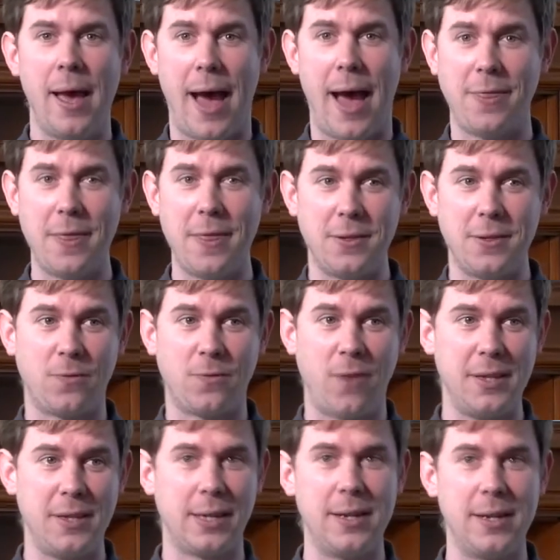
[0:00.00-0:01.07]
I think this is
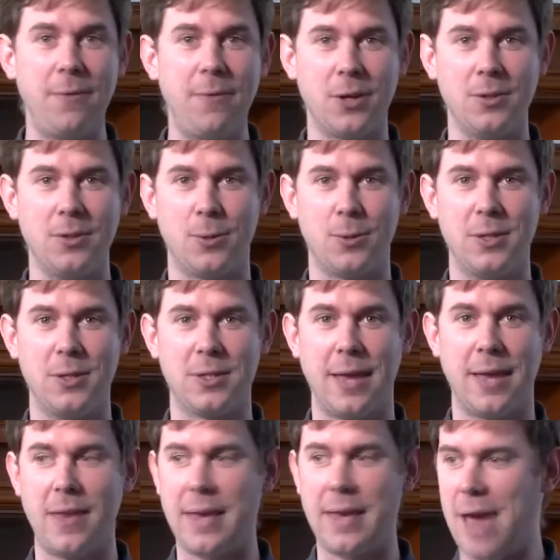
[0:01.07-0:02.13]
very significant to us, because
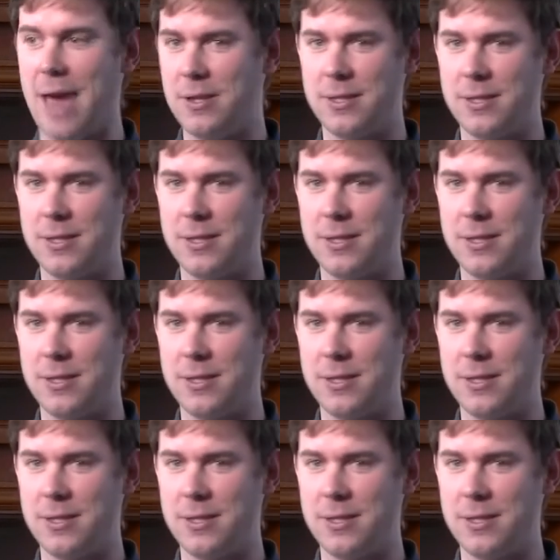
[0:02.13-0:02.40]
I think every